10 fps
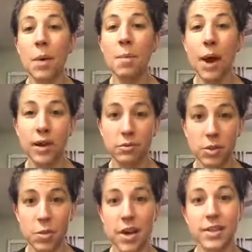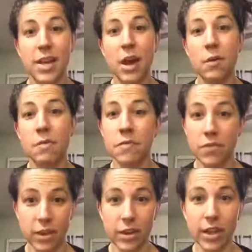my body responds and how I'm
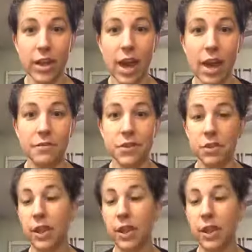feeling after,